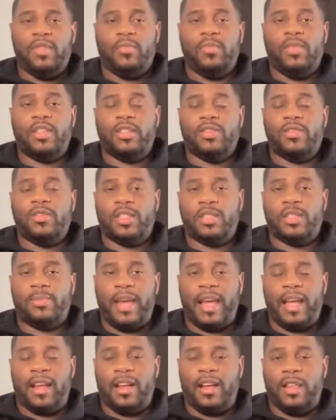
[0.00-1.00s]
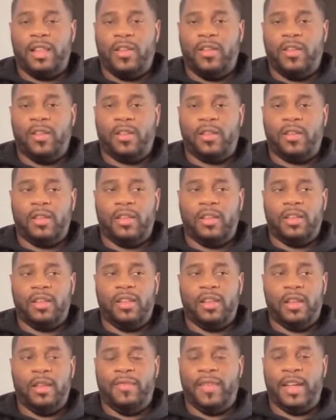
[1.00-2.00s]
what to expect along
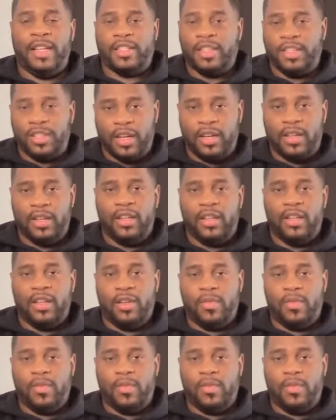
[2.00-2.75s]
the investing journey